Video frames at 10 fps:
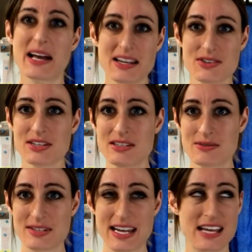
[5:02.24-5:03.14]
but I usually
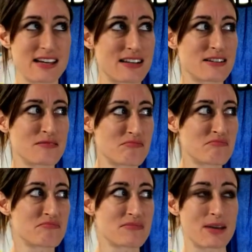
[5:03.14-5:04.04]
don't take
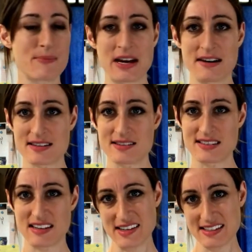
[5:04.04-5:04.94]
comparisons
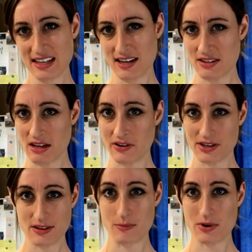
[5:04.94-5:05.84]
seriously until I've
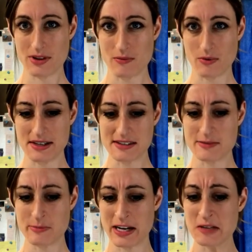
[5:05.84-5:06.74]
heard them more than
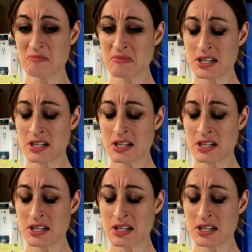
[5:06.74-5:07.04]
once, but